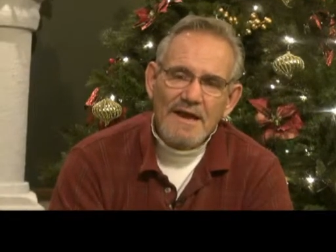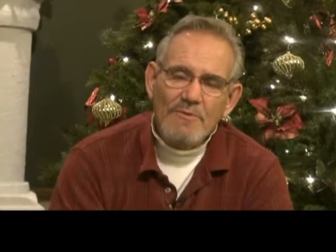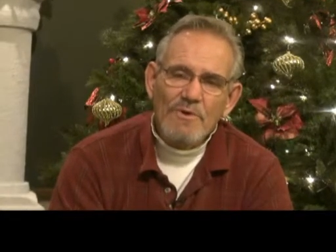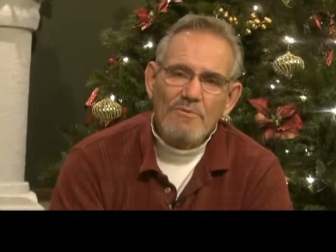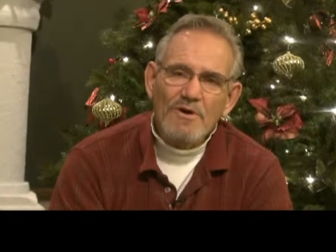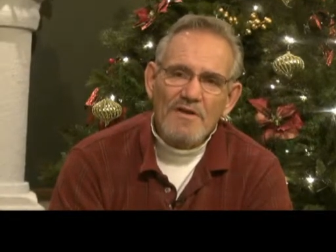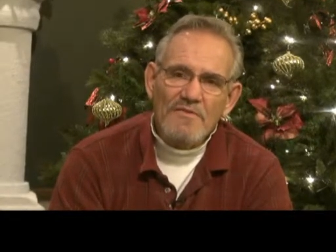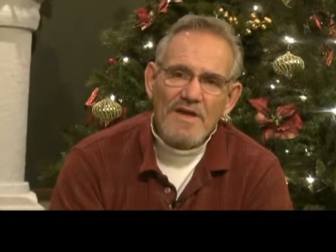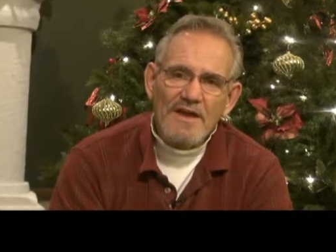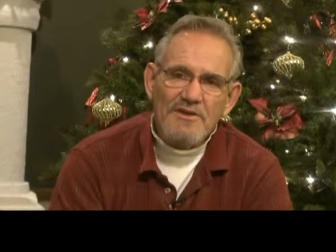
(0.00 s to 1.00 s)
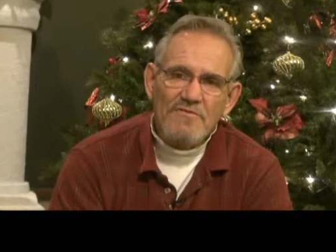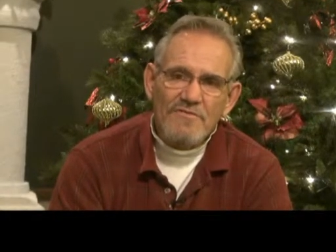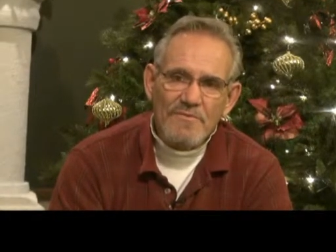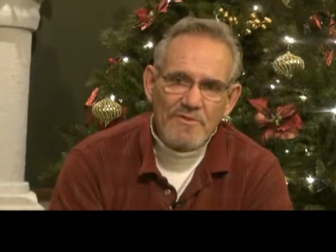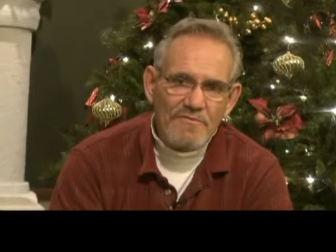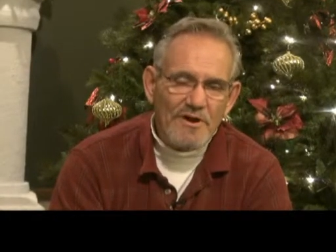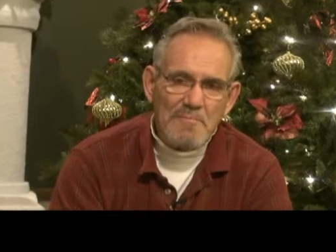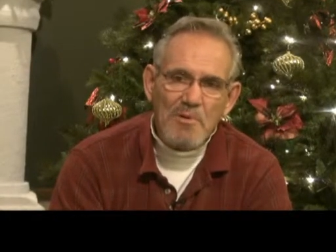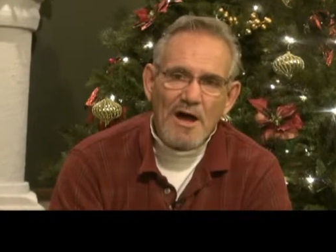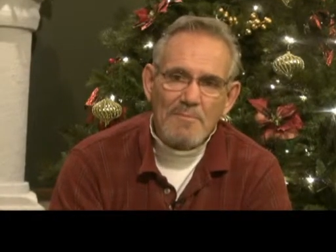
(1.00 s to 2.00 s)
And we want to thank you from the very
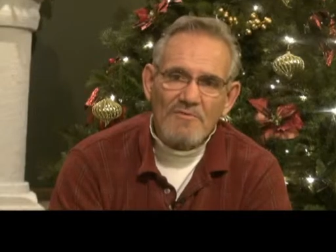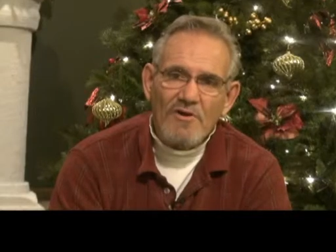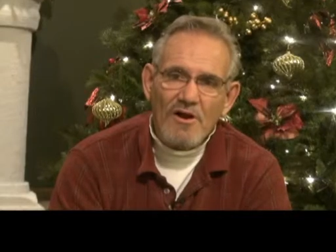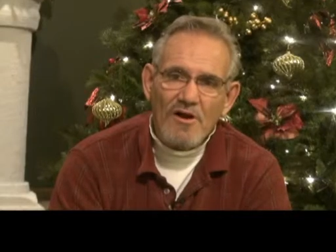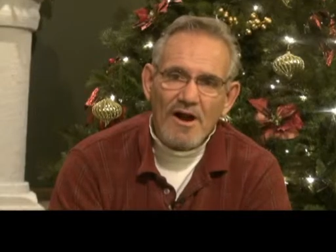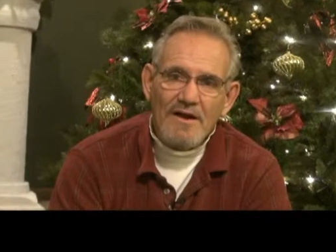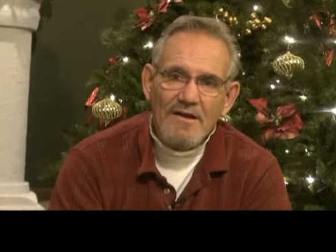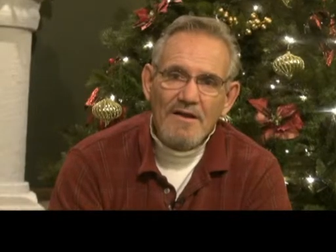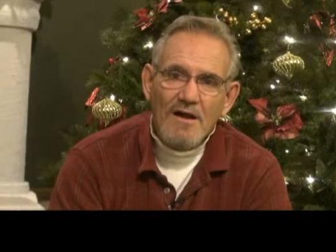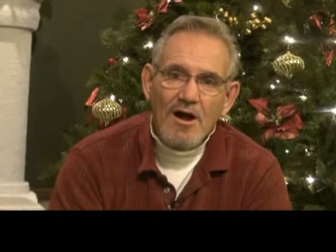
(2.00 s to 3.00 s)
bottom of our heart